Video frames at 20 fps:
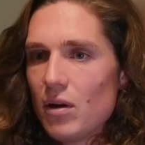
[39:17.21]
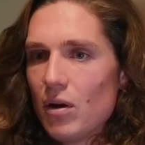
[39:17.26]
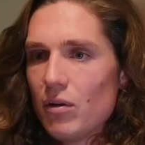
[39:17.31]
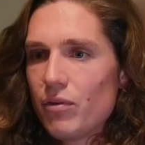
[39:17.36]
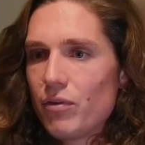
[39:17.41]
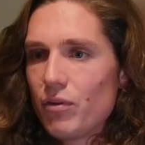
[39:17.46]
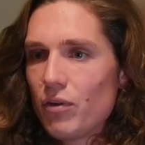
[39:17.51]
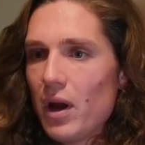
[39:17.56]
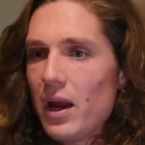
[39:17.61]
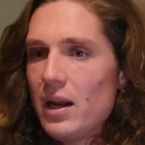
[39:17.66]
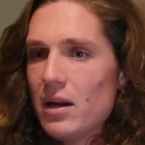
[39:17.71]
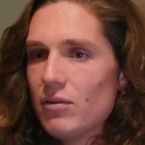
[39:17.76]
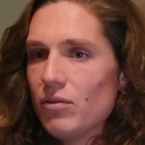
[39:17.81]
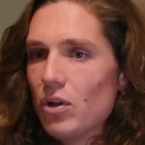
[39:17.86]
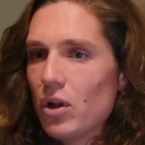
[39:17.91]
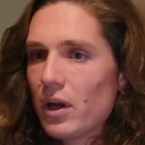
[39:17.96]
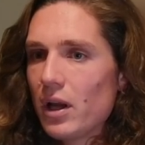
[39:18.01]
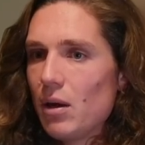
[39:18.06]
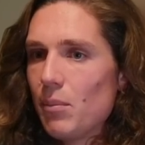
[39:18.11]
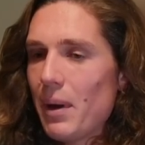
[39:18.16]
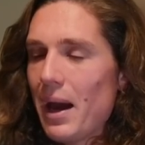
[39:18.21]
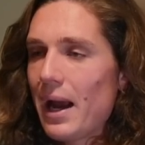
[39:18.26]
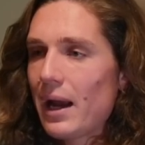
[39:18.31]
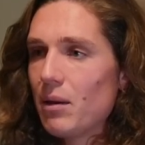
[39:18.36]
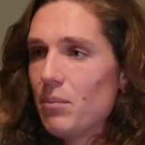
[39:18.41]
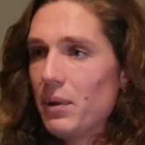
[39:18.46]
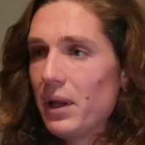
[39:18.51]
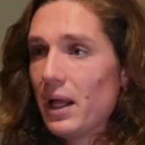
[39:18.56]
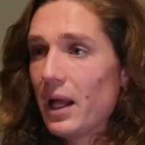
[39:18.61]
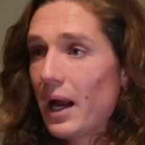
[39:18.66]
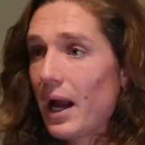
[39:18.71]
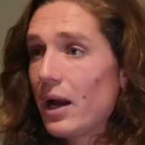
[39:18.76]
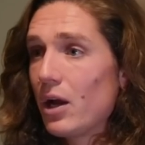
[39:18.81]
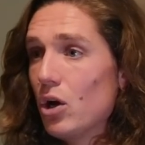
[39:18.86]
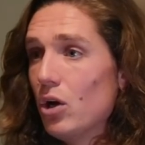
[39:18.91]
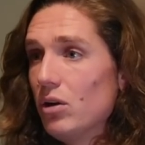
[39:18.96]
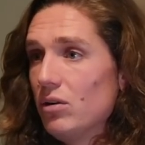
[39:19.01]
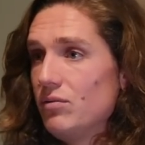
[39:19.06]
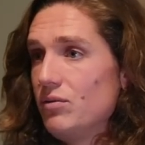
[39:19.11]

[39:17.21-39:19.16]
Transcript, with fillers: afraid of looking back and being like I could